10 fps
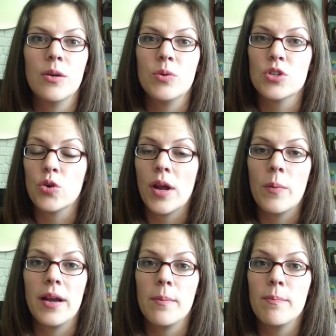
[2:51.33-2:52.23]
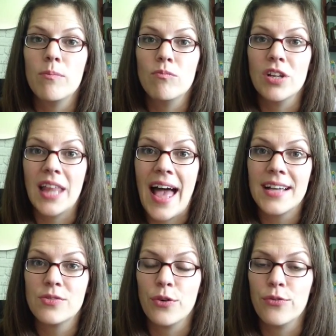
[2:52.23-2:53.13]
It was a great way to
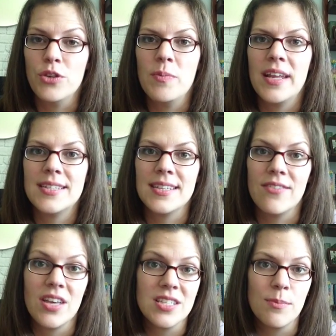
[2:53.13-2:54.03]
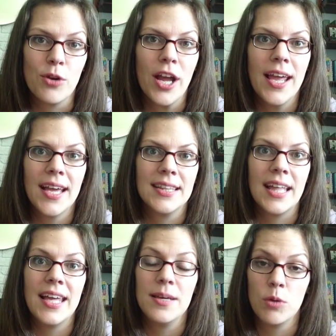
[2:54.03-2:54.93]
relax for a few minutes, give us a break, and
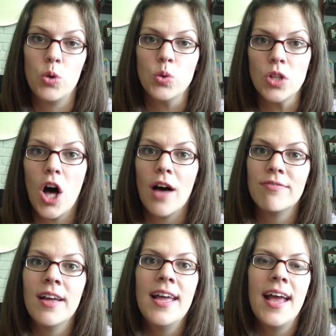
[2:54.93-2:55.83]
let him cool off.